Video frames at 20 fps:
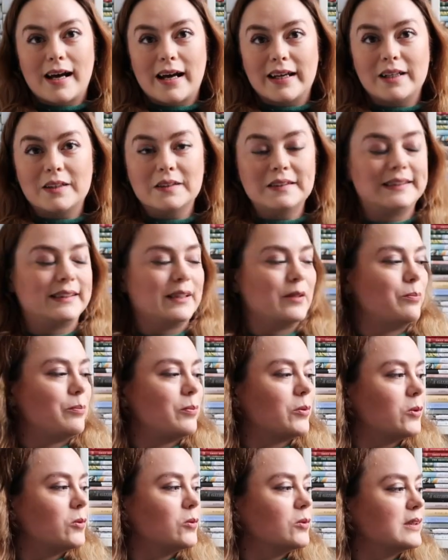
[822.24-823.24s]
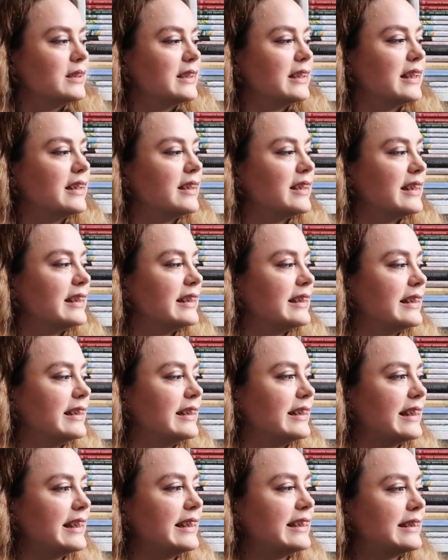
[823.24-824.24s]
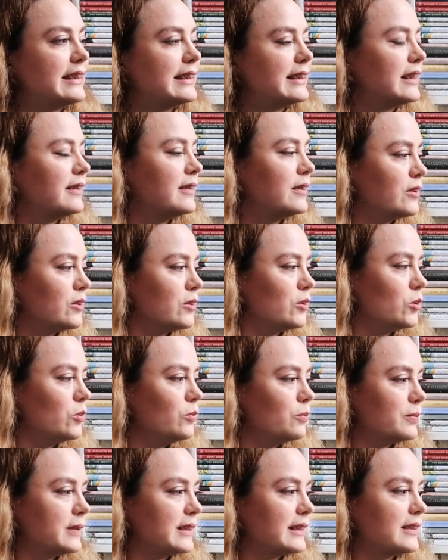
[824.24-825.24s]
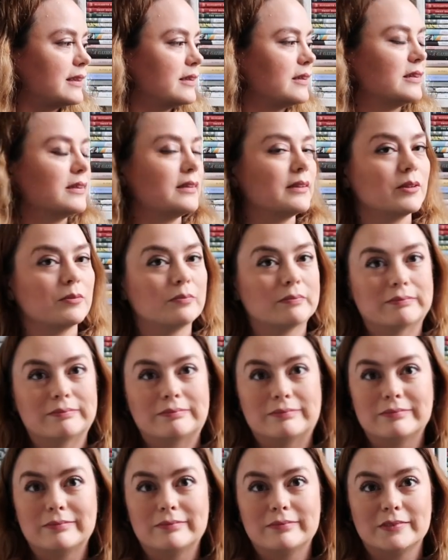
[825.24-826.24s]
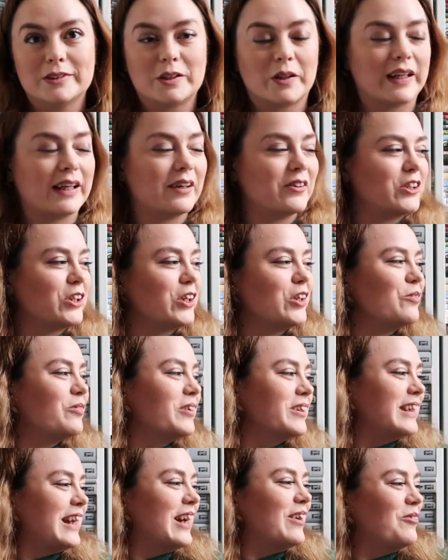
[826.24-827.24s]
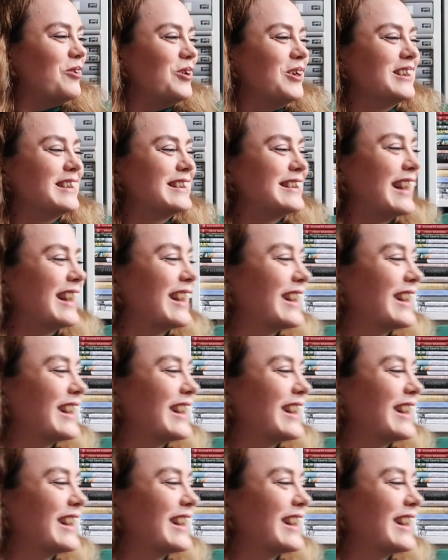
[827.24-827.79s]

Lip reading: I also bought this. Oops. Sorry, I'll show you what that was